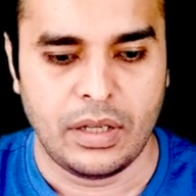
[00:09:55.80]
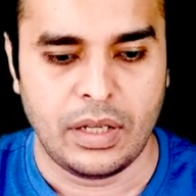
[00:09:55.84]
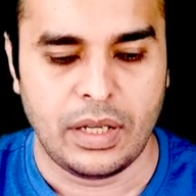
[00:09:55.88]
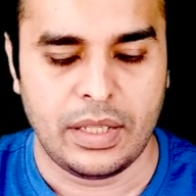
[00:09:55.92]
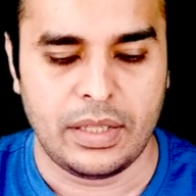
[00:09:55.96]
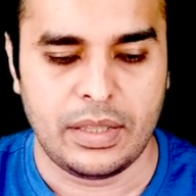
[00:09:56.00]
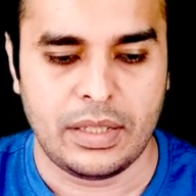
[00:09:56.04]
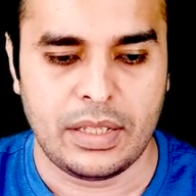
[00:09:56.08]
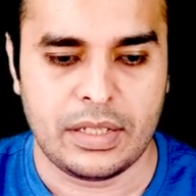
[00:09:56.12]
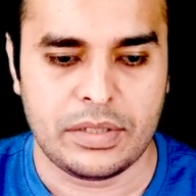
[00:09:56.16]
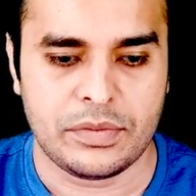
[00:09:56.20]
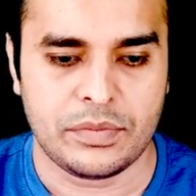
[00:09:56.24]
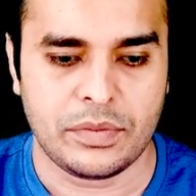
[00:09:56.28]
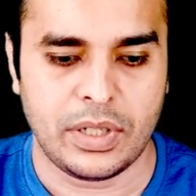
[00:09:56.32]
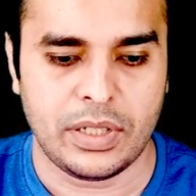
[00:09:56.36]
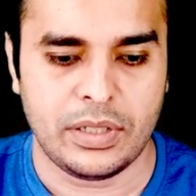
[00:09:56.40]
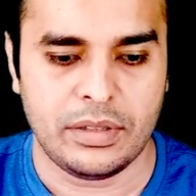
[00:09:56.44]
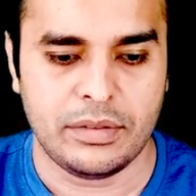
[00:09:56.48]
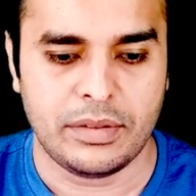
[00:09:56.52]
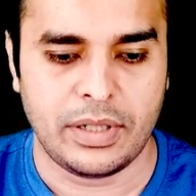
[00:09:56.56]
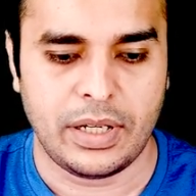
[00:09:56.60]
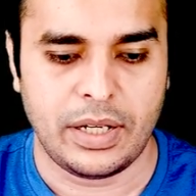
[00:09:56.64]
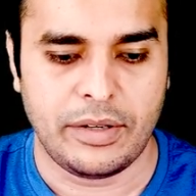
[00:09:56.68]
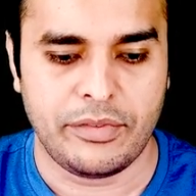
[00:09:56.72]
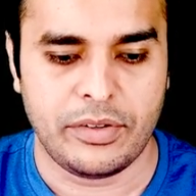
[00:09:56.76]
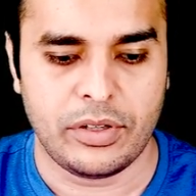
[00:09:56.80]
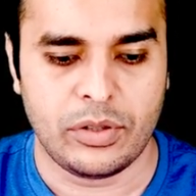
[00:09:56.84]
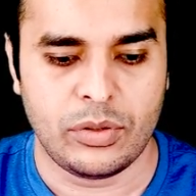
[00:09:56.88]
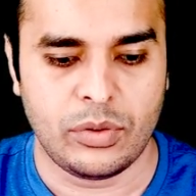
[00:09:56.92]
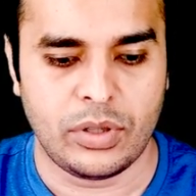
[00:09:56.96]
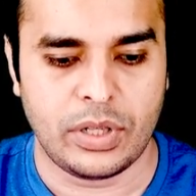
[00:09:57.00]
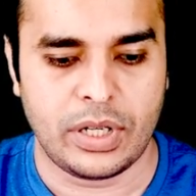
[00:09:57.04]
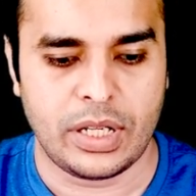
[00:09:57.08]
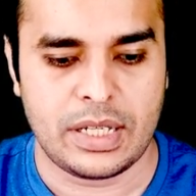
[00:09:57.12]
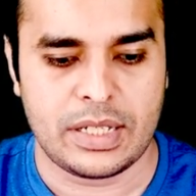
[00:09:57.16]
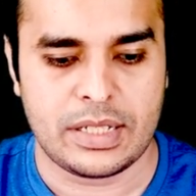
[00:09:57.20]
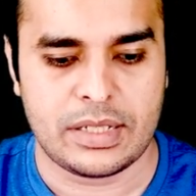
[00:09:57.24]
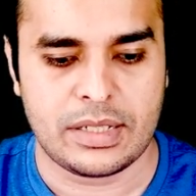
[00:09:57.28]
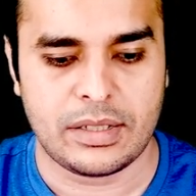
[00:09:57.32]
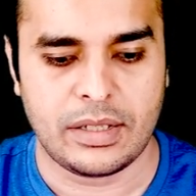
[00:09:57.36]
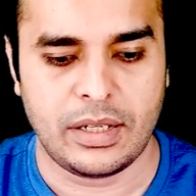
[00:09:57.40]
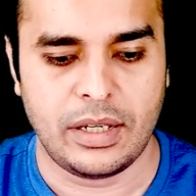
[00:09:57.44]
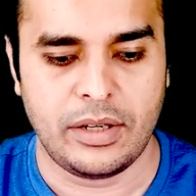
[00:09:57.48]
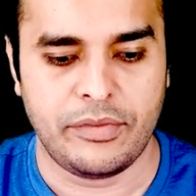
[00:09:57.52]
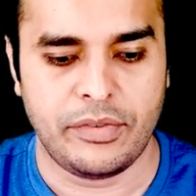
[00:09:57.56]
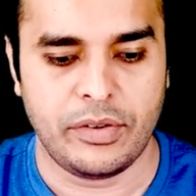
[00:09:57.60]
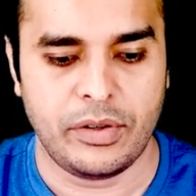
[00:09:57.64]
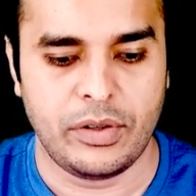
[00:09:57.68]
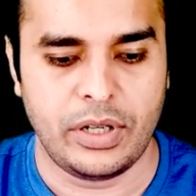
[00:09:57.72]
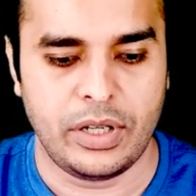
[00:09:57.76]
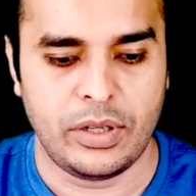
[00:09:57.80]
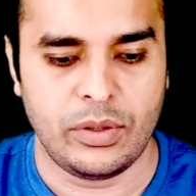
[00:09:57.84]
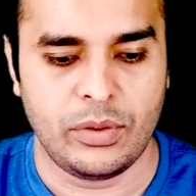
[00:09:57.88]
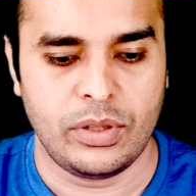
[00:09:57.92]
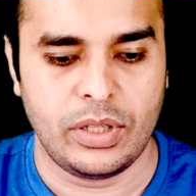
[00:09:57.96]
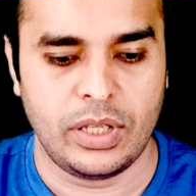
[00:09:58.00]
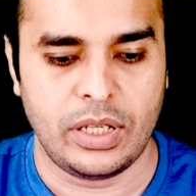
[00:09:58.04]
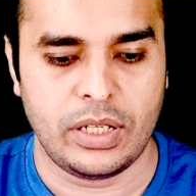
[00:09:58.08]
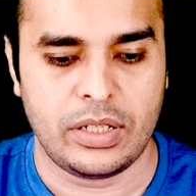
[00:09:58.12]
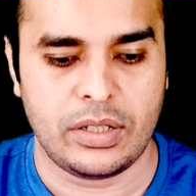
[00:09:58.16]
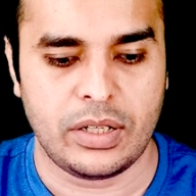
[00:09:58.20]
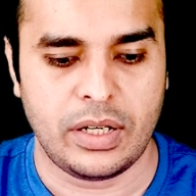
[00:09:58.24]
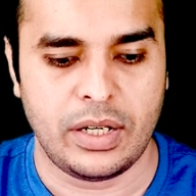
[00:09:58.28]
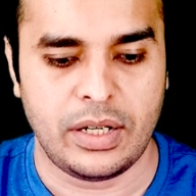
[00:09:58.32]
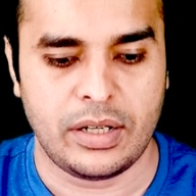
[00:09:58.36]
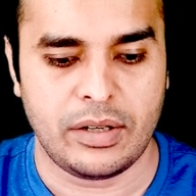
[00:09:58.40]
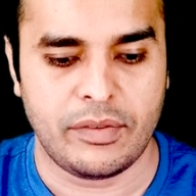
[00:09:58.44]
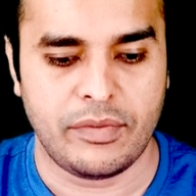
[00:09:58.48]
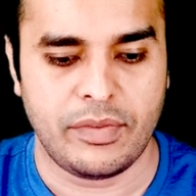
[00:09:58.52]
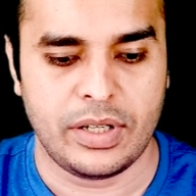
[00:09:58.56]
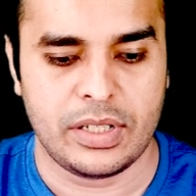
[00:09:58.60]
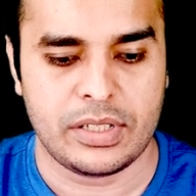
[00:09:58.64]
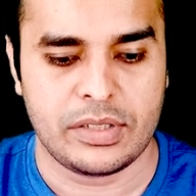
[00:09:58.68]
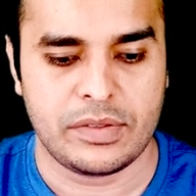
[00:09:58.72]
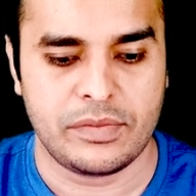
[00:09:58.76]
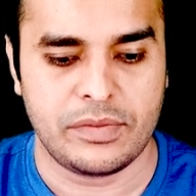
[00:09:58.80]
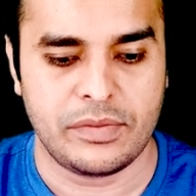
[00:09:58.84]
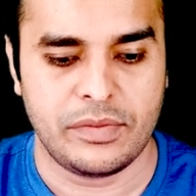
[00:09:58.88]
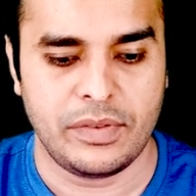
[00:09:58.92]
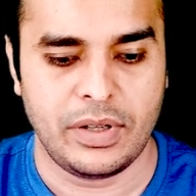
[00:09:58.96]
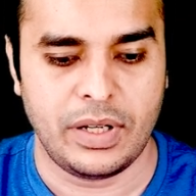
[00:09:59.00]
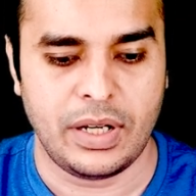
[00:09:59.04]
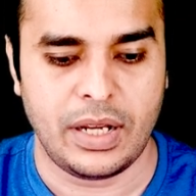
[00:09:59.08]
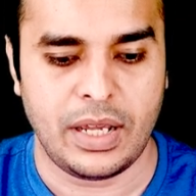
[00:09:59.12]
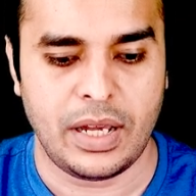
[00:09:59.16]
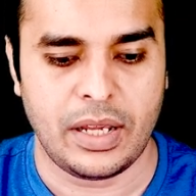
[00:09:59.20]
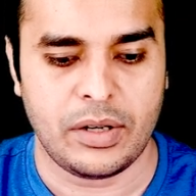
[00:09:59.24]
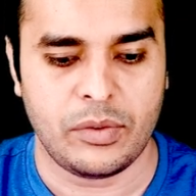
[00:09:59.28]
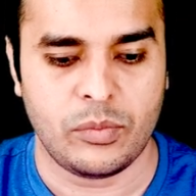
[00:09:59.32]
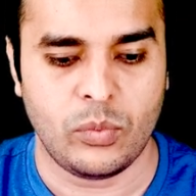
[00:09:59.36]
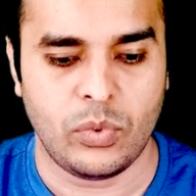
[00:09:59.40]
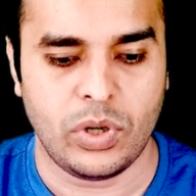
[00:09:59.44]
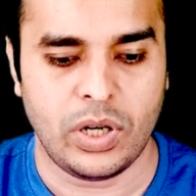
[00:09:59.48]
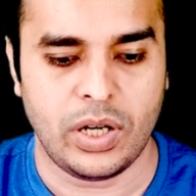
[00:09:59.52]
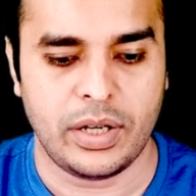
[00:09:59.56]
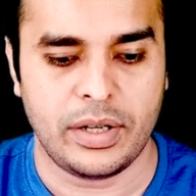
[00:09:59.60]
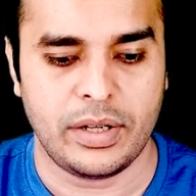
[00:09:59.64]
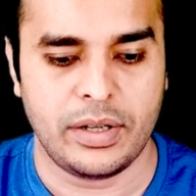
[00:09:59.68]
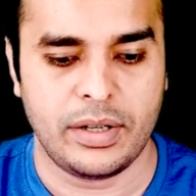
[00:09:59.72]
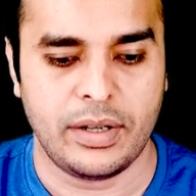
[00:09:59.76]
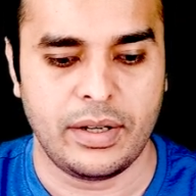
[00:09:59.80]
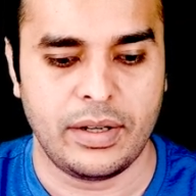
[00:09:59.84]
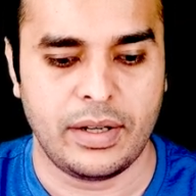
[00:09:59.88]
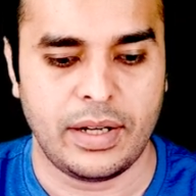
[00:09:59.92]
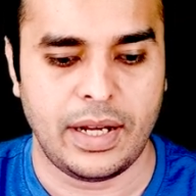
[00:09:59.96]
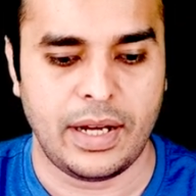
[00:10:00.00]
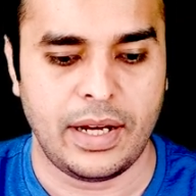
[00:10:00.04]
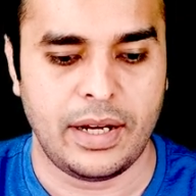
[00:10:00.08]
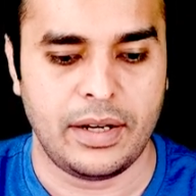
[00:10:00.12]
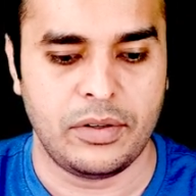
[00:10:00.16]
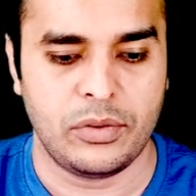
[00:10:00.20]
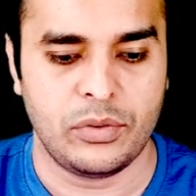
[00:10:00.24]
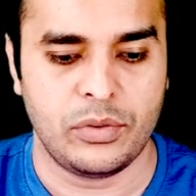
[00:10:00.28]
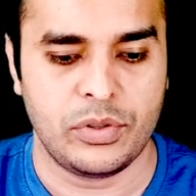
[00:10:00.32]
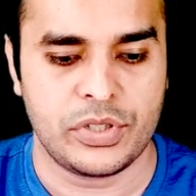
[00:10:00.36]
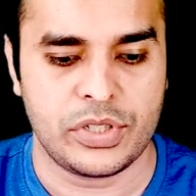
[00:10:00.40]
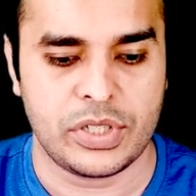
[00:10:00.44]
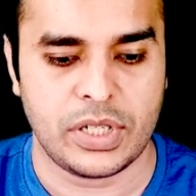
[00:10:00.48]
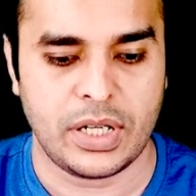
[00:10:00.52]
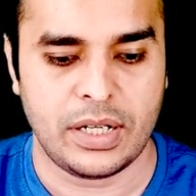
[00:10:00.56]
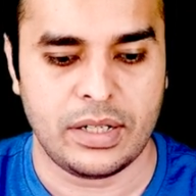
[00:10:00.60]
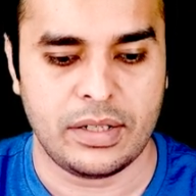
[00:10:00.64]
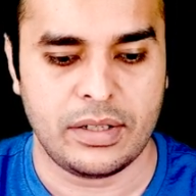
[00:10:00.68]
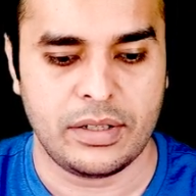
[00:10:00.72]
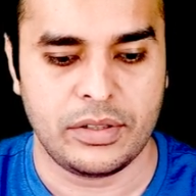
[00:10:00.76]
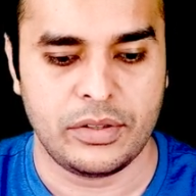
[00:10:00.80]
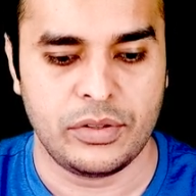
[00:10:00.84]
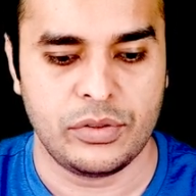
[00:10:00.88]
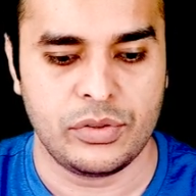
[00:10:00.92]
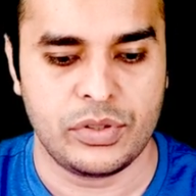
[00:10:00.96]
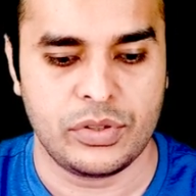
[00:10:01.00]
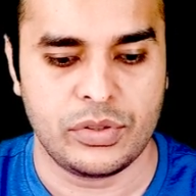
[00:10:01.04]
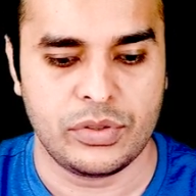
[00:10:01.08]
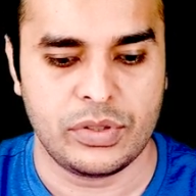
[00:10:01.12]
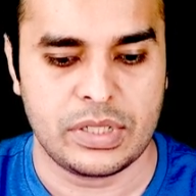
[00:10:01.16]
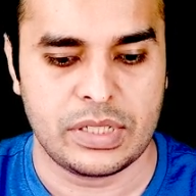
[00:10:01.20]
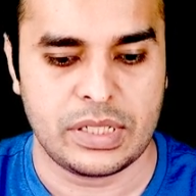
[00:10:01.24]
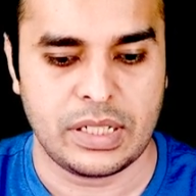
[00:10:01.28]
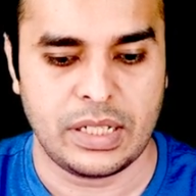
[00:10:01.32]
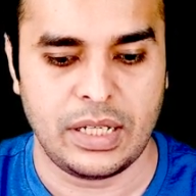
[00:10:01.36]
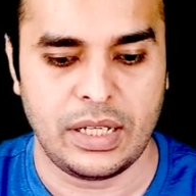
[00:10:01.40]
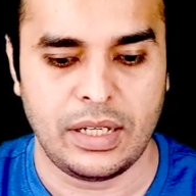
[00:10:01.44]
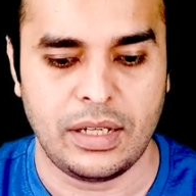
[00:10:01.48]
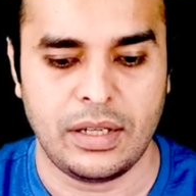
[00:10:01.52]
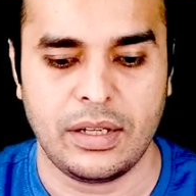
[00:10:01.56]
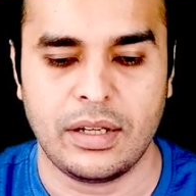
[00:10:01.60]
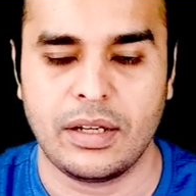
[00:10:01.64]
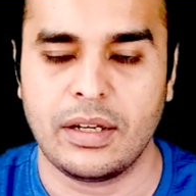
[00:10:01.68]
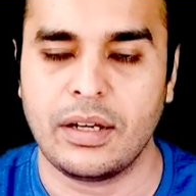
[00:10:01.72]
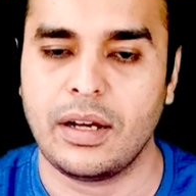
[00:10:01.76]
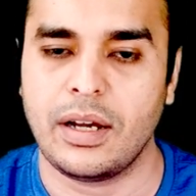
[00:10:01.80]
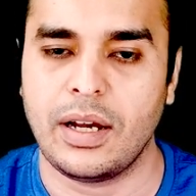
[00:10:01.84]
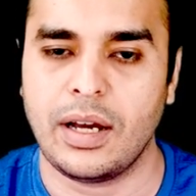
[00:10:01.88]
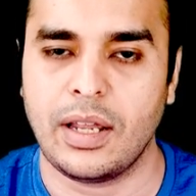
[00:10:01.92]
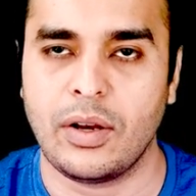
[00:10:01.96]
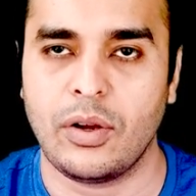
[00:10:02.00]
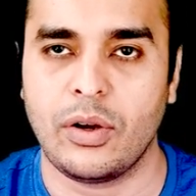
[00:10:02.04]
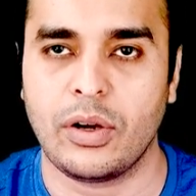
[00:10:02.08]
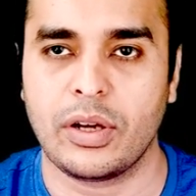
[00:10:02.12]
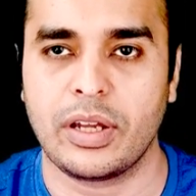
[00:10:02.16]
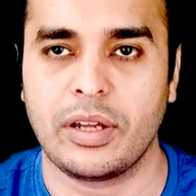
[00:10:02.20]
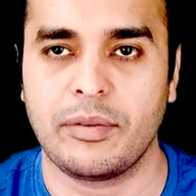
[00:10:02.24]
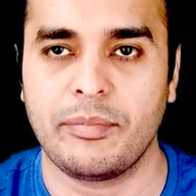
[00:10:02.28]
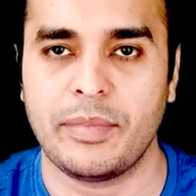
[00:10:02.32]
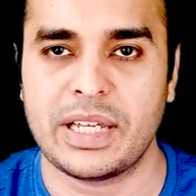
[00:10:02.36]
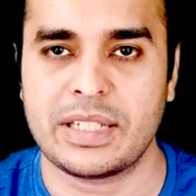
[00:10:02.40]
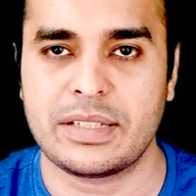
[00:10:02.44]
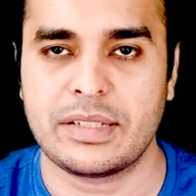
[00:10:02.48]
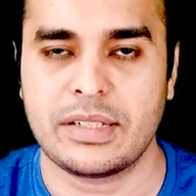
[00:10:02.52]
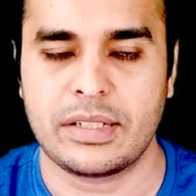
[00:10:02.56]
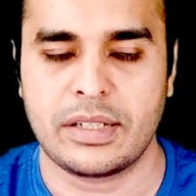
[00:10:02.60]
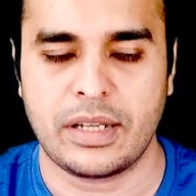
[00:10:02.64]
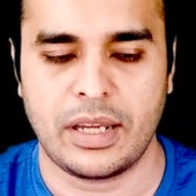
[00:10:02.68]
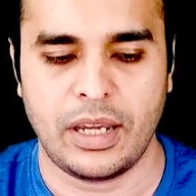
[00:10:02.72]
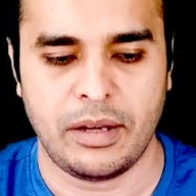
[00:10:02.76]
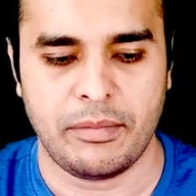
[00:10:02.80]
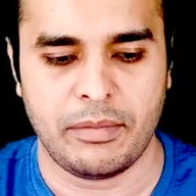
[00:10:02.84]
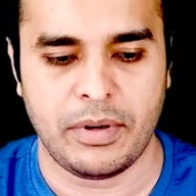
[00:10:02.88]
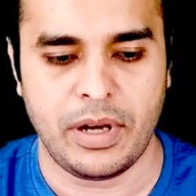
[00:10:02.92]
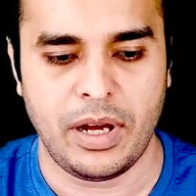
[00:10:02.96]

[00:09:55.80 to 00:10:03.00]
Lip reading: In this one, if you notice, if you do this interface VLAN 1 and no shut, you should see a logging message came